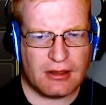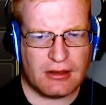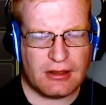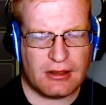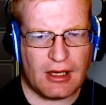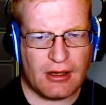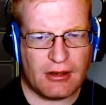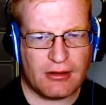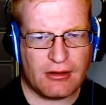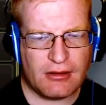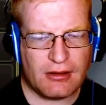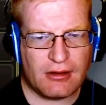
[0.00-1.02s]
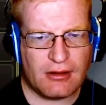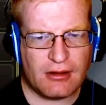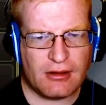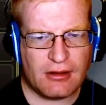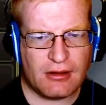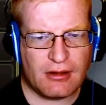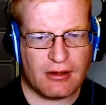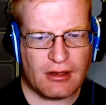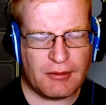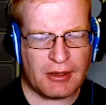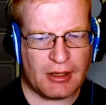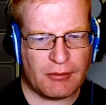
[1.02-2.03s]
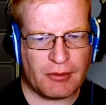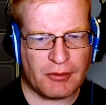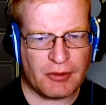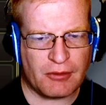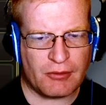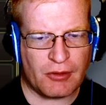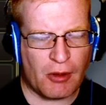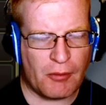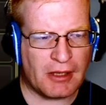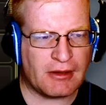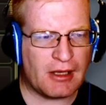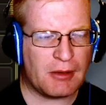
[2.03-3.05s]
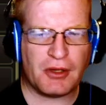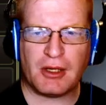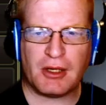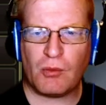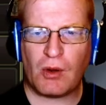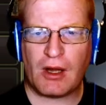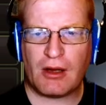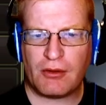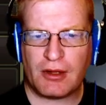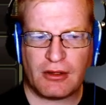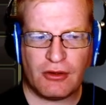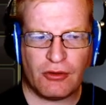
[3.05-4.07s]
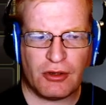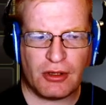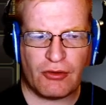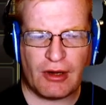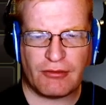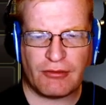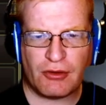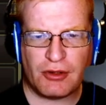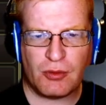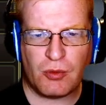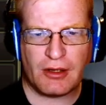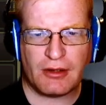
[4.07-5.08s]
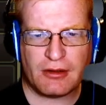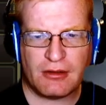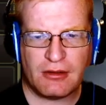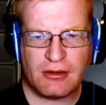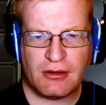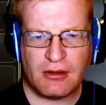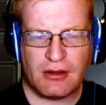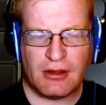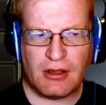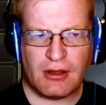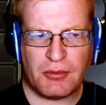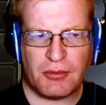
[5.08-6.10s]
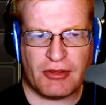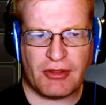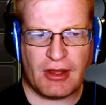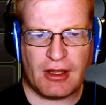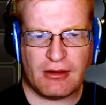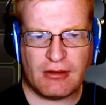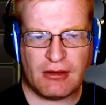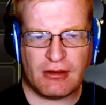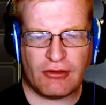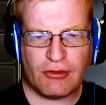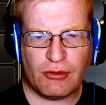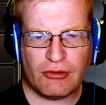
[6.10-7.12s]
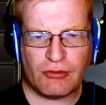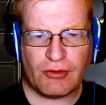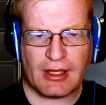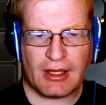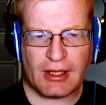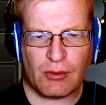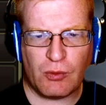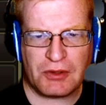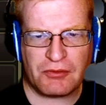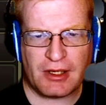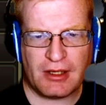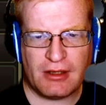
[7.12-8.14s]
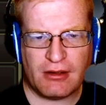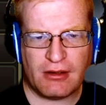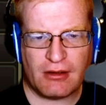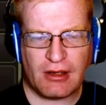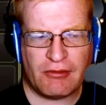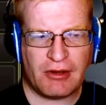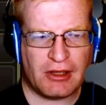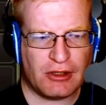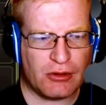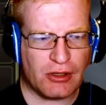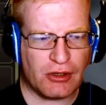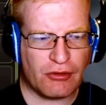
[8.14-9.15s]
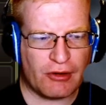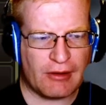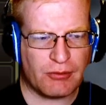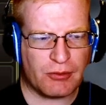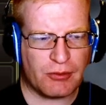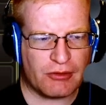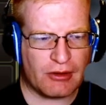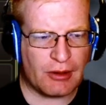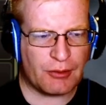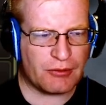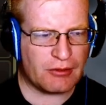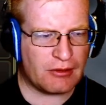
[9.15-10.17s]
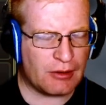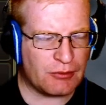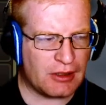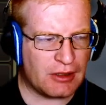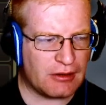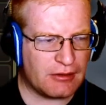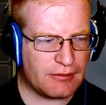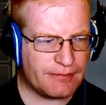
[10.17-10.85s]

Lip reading: Yeah, I mean, I remember with all my time playing WoW, like, you could craft all you wanted, but then as soon as you ran, like, one raid, everything you could craft was outdated.